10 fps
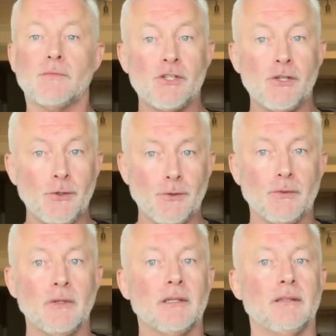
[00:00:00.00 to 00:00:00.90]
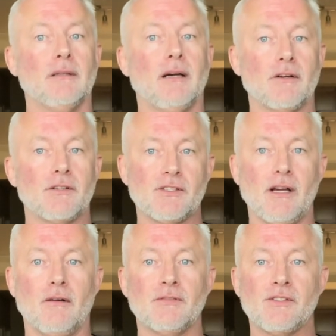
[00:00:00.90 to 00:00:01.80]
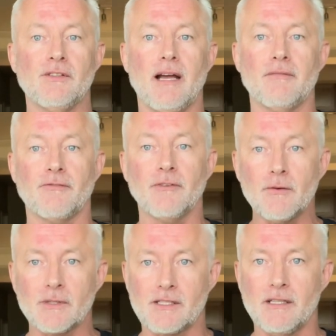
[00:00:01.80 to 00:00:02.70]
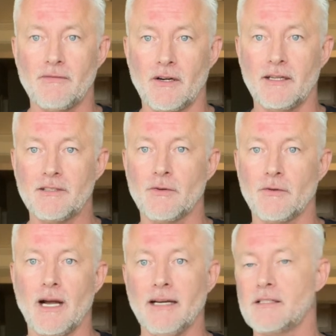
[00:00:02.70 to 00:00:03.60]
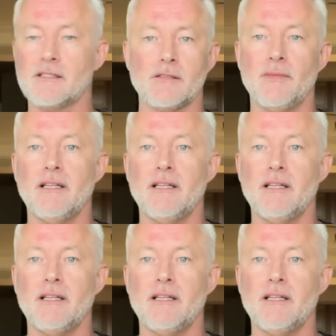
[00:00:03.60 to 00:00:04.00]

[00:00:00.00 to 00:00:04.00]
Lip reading: tune ourselves to that frequency of our internal guidance system.